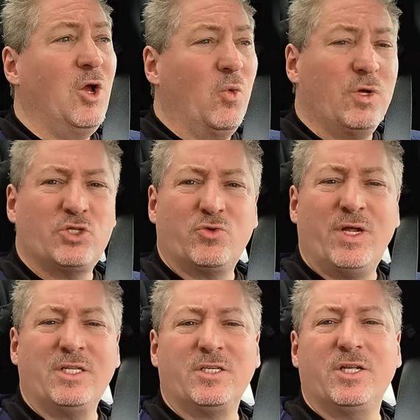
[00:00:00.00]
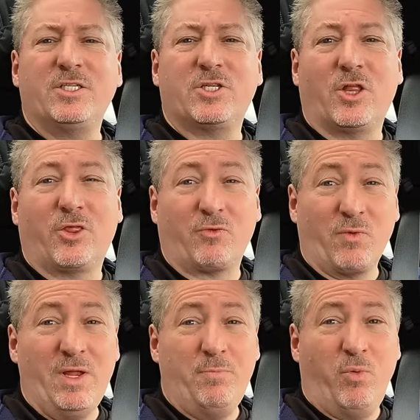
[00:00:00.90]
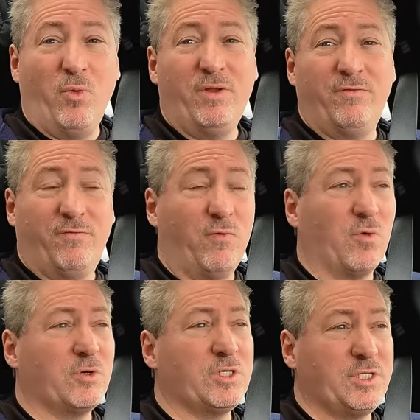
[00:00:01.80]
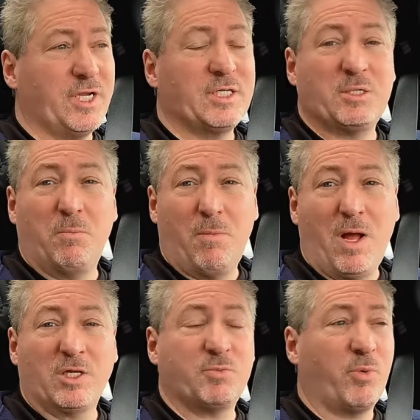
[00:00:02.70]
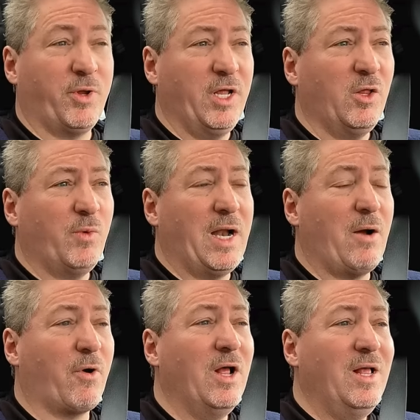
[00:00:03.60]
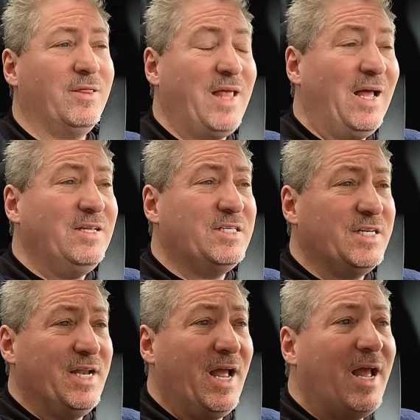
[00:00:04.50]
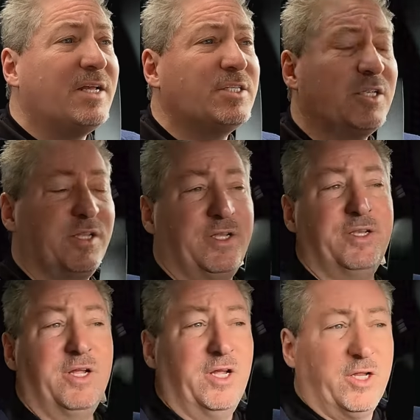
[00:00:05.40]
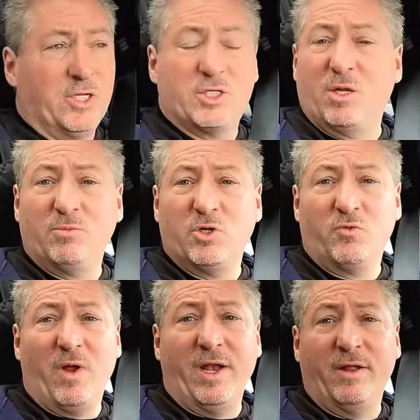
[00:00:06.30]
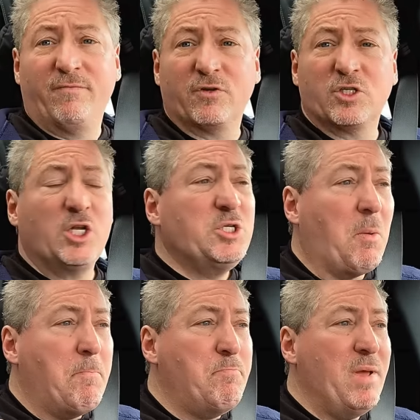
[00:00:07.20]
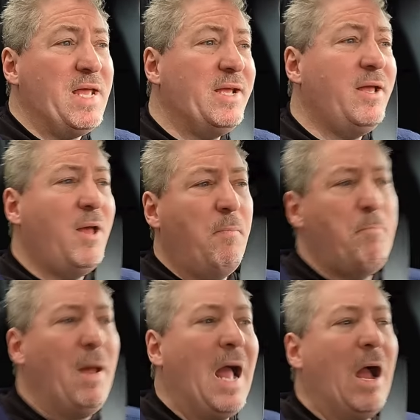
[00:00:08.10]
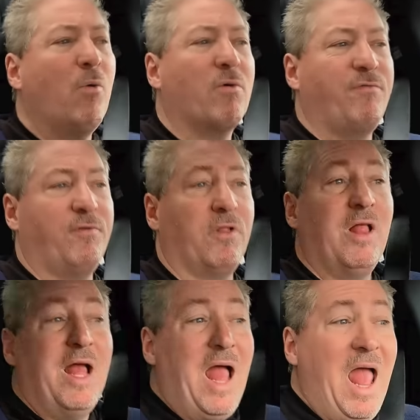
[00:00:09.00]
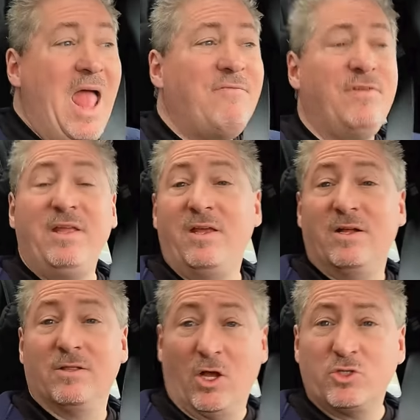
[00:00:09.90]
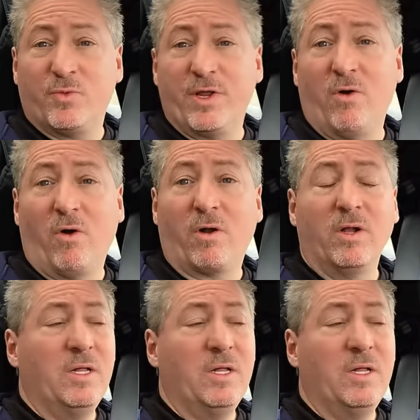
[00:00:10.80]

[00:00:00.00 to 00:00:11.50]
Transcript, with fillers: which translates to 3.46 miles per kilowatt hour. That is an excellent consumption rating for such a big, powerful, heavy luxury car.